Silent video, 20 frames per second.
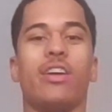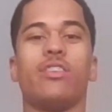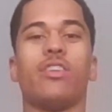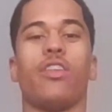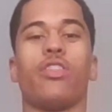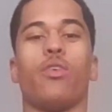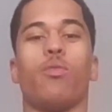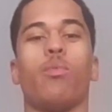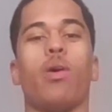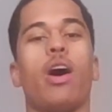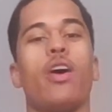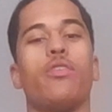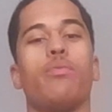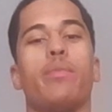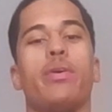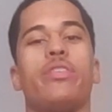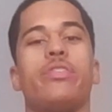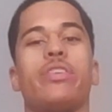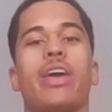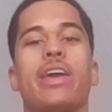not the worst
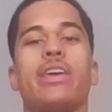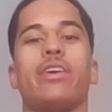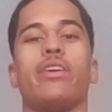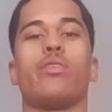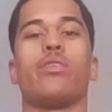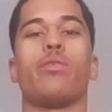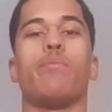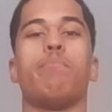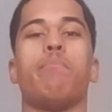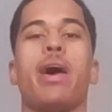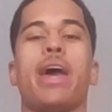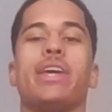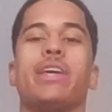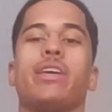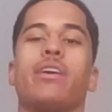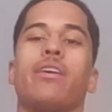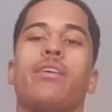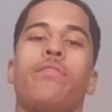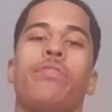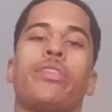mistake you can
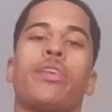make